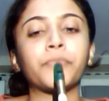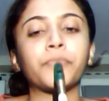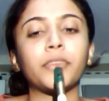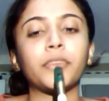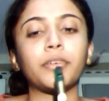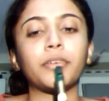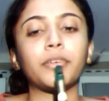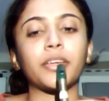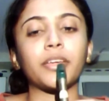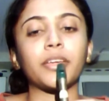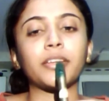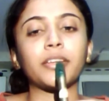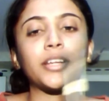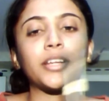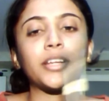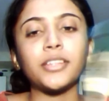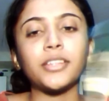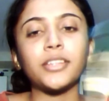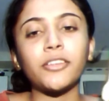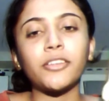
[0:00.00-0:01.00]
Okay, now
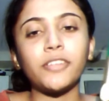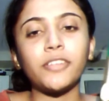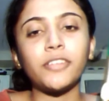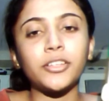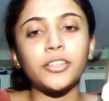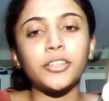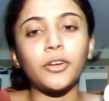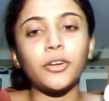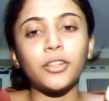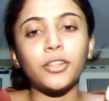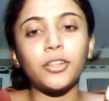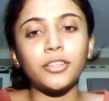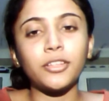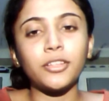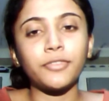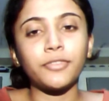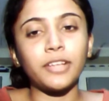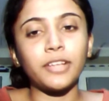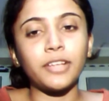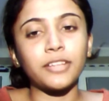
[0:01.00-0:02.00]
that you've learned all the
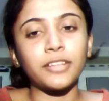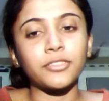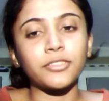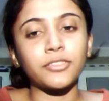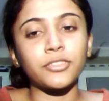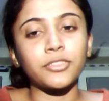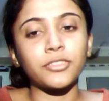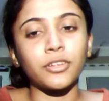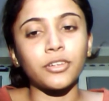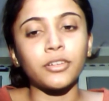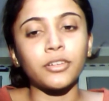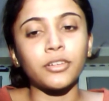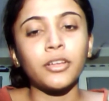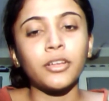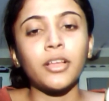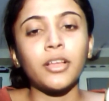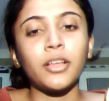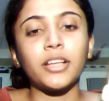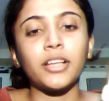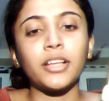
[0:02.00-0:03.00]
different lines of the song,
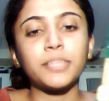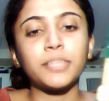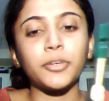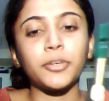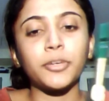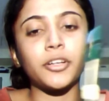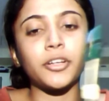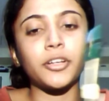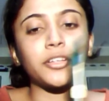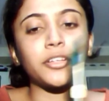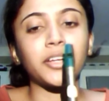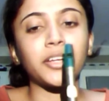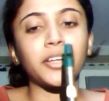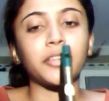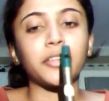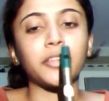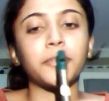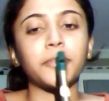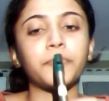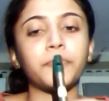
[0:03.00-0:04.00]
let's put it all
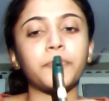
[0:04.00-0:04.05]
together.